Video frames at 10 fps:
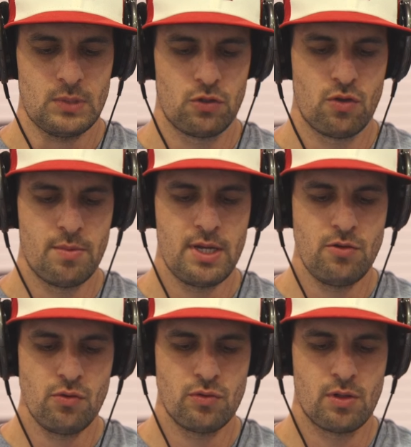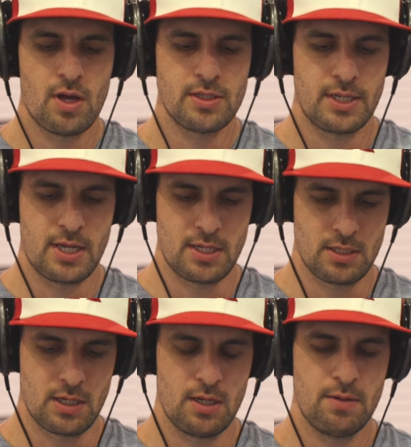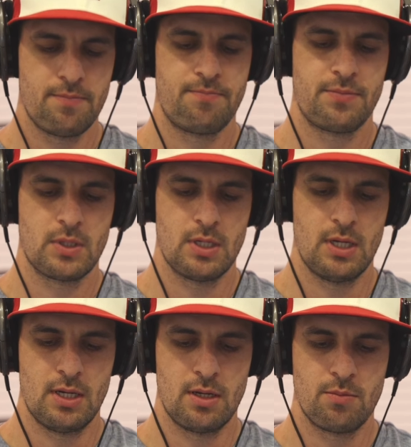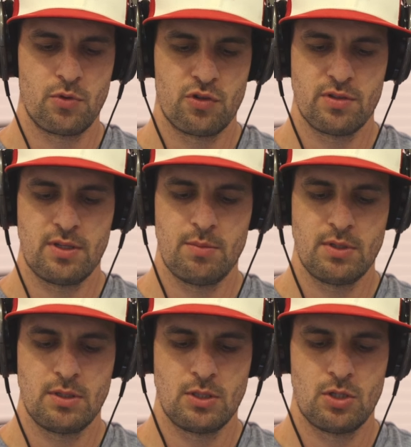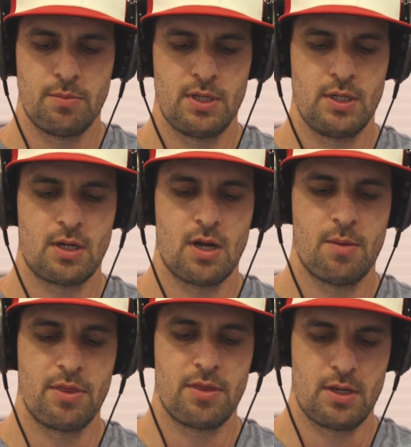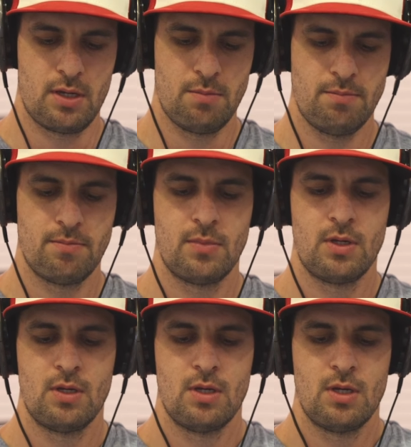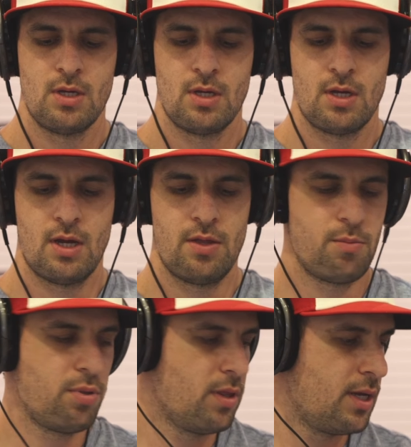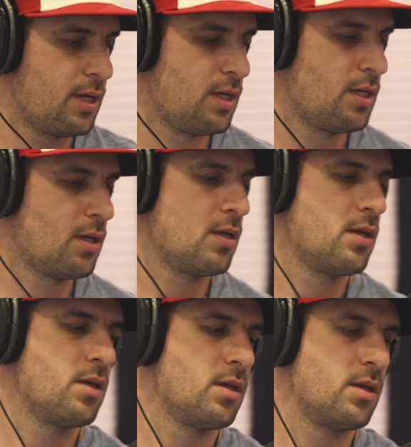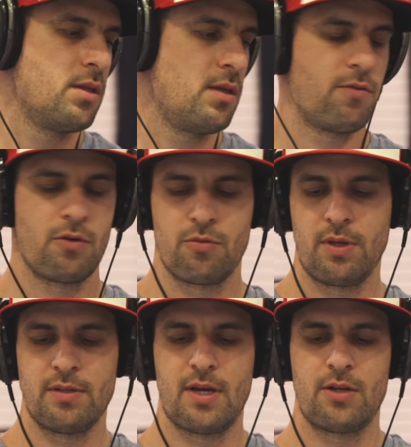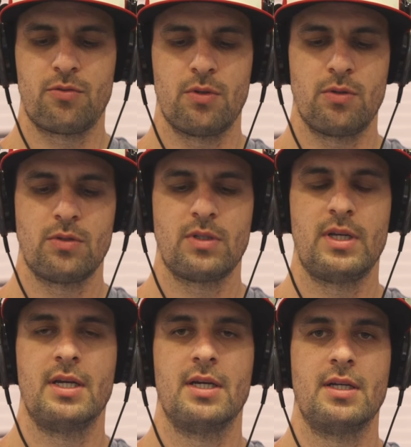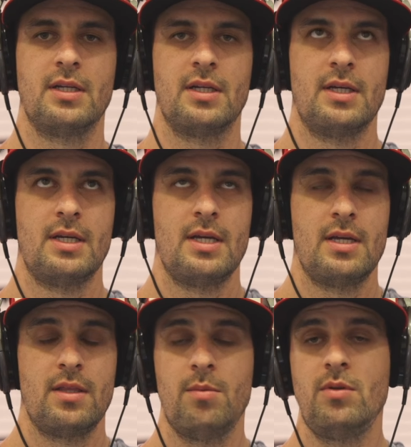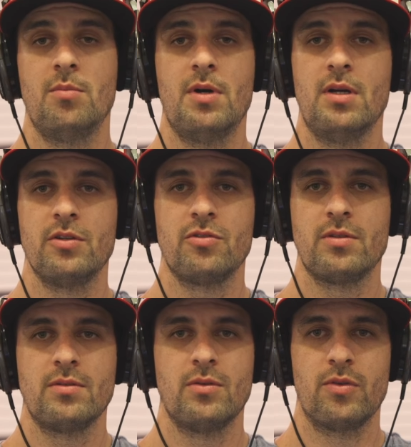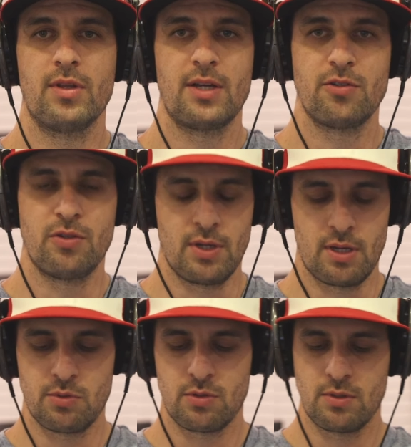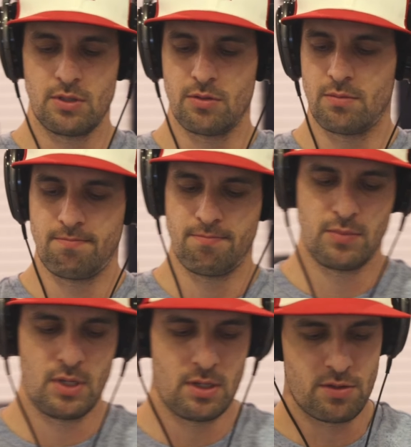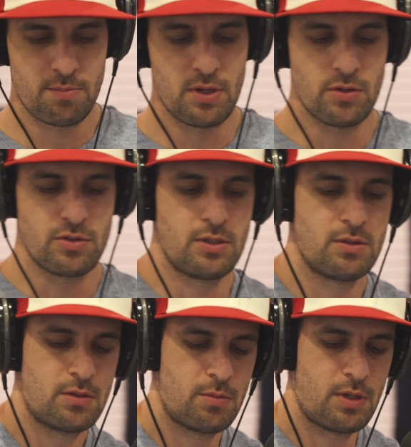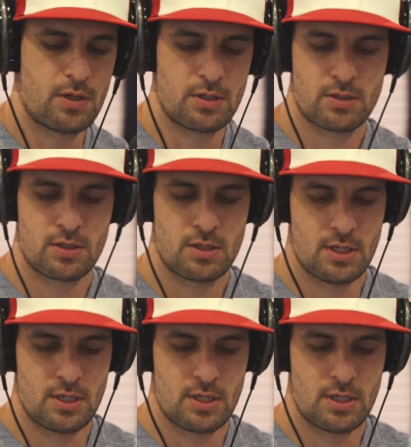So my Angels lost again today, um, which seems to be a common theme. Uh, they're playing the first-place Astros, and they've been demolished over the last two games. It's it's embarrassing, to be honest.